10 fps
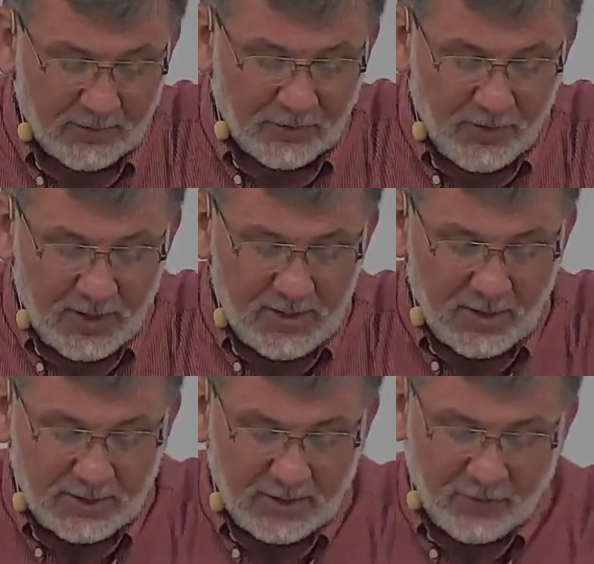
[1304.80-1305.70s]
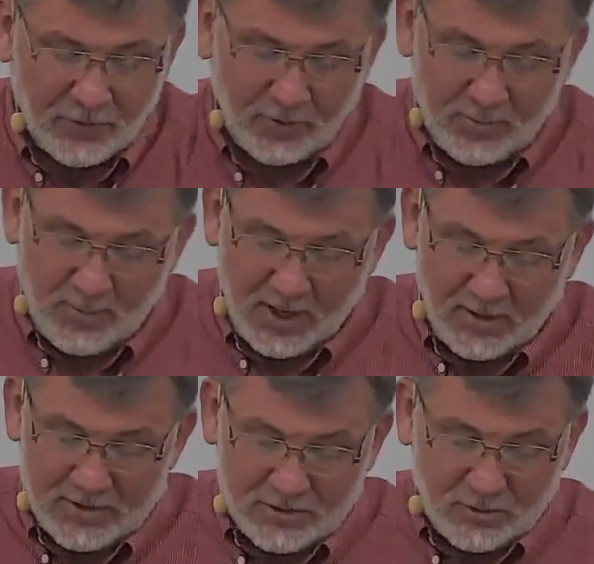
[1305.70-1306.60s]
So then he that giveth her in
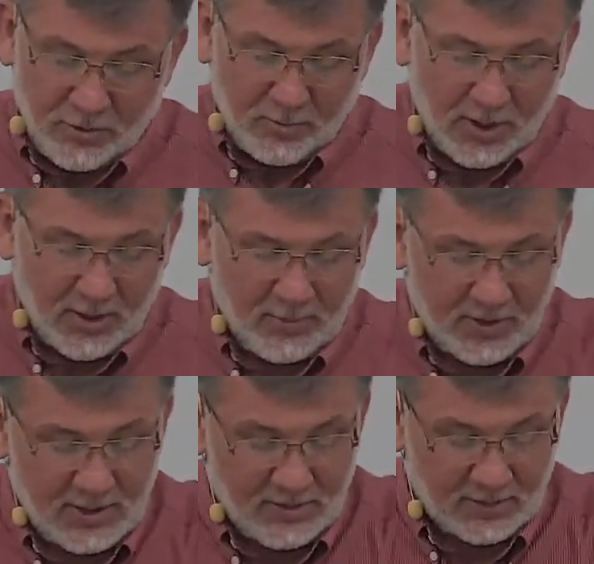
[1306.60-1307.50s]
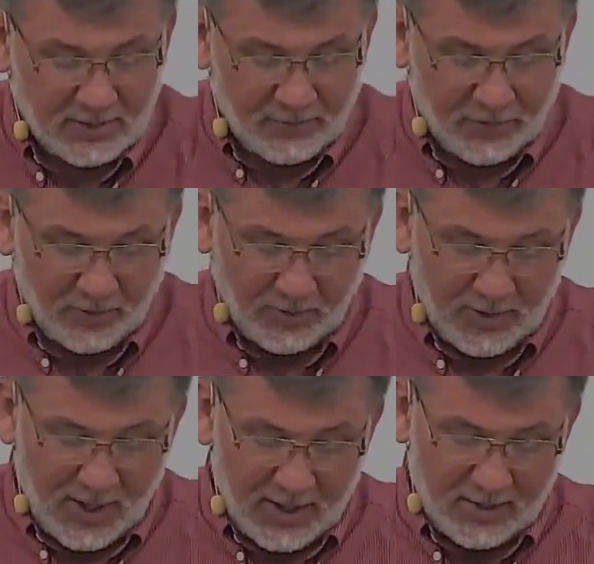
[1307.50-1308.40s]
marriage doeth well, but he that giveth her
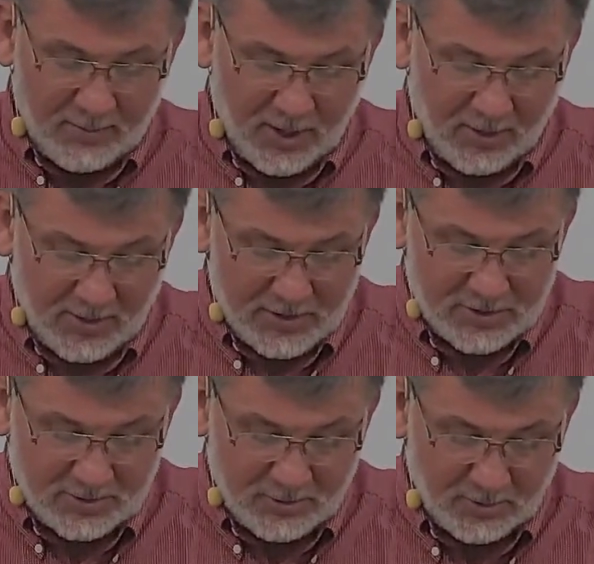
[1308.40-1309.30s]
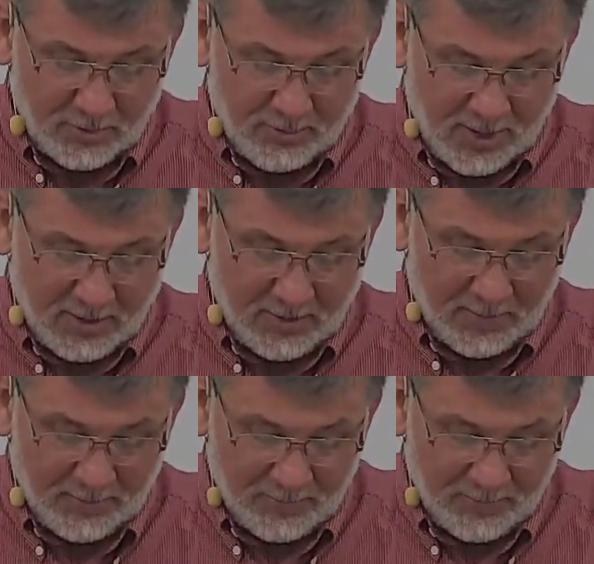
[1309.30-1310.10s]
not in marriage doeth better.